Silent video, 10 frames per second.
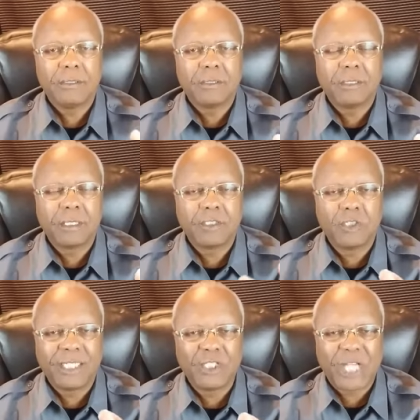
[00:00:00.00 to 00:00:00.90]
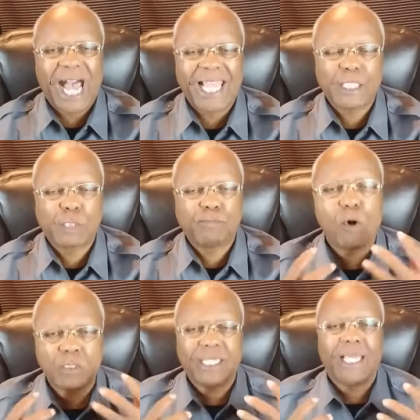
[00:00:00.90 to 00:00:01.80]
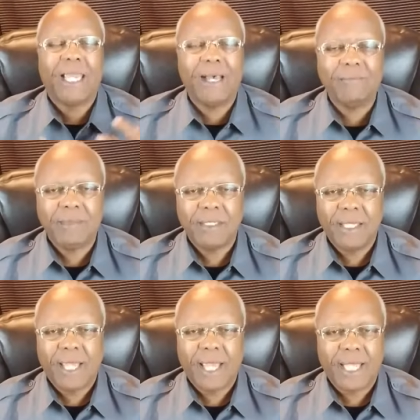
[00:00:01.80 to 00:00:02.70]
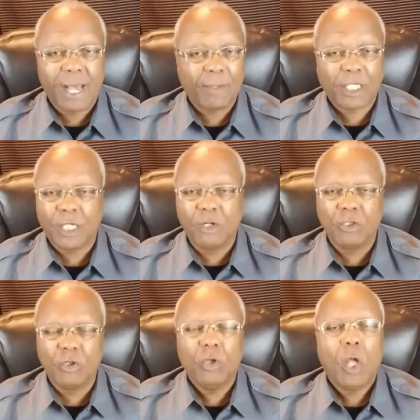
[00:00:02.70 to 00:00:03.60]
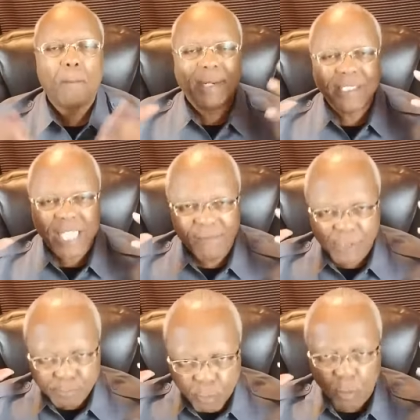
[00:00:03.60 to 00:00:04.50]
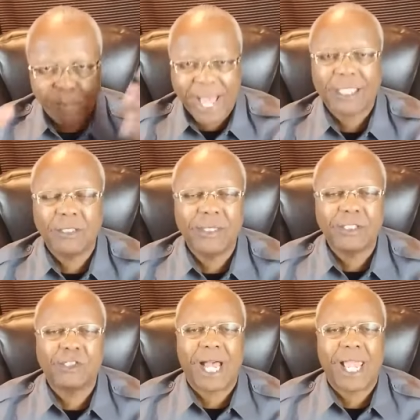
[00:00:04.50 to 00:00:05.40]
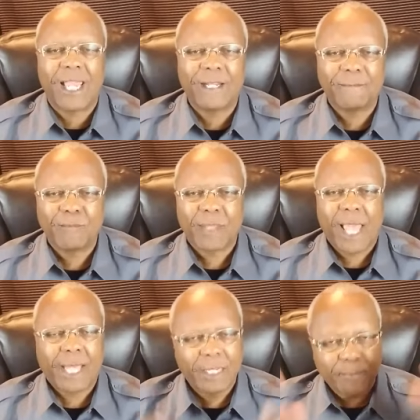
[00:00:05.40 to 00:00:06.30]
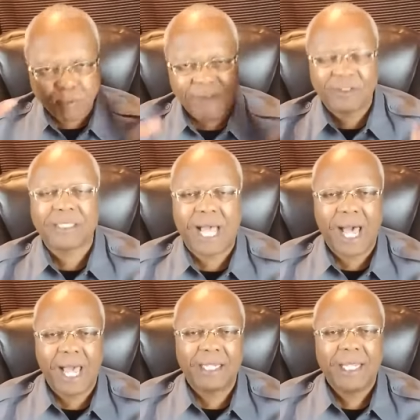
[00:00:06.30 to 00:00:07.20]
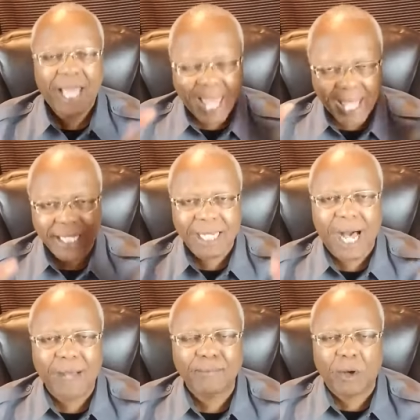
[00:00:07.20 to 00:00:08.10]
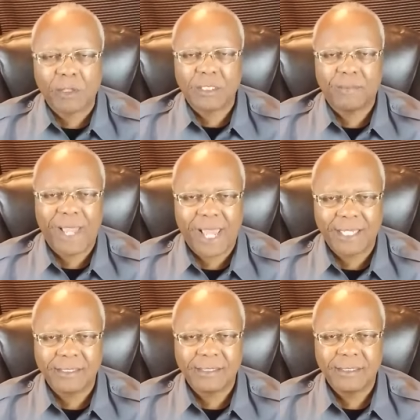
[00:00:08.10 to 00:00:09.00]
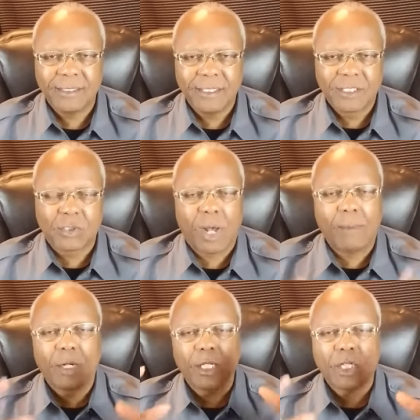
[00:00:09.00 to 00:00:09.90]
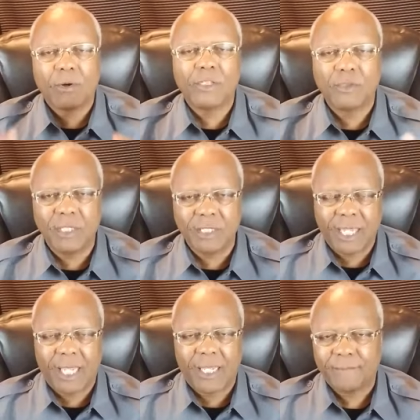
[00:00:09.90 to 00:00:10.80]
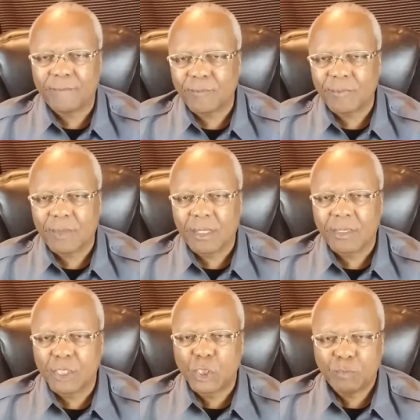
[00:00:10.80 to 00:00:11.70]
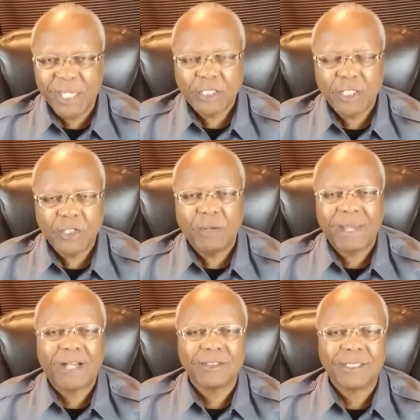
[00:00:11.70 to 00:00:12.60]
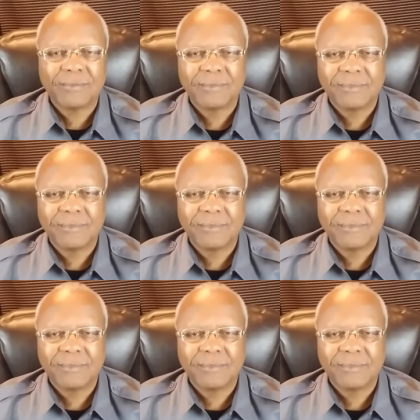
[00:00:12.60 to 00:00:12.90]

The giant spoke to him, I'm going to kill you. But David spoke back to his giant and he prophesied, and God brought it to pass. So I am going to encourage you today speak to your mountain,